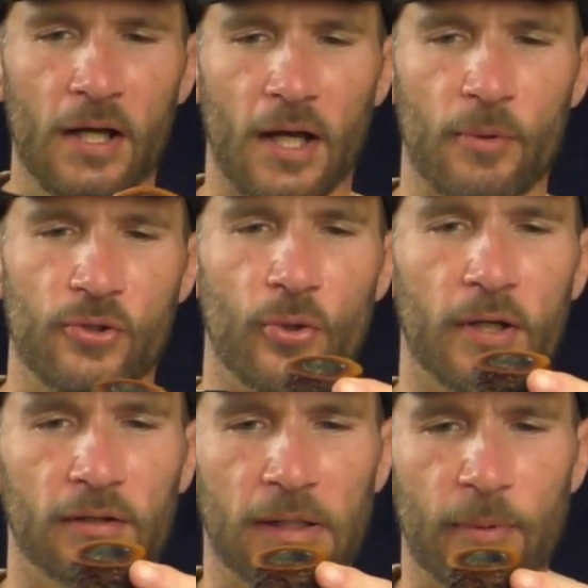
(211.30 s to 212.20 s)
I'm
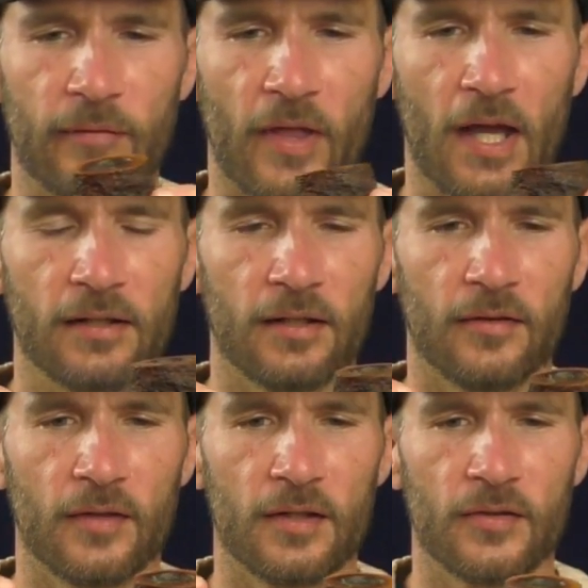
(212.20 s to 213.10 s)
enjoying a little bit of that
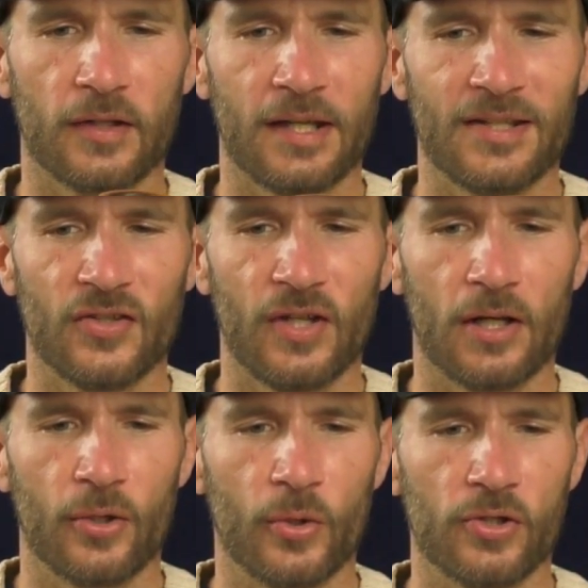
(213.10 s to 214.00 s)
in this
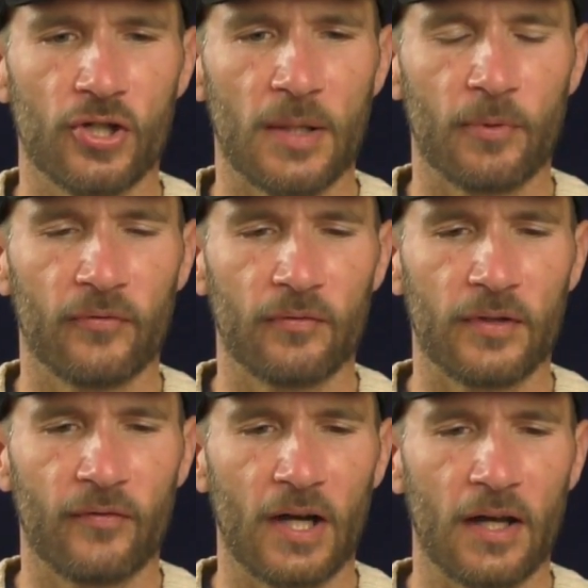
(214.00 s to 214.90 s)
Castello Shape
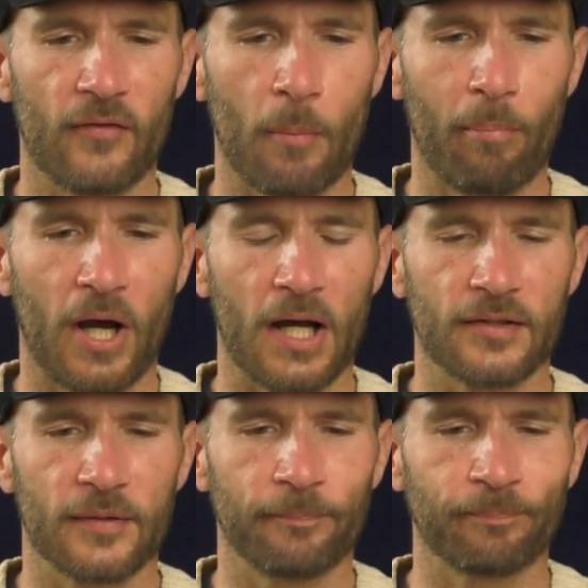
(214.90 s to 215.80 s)
55 pot.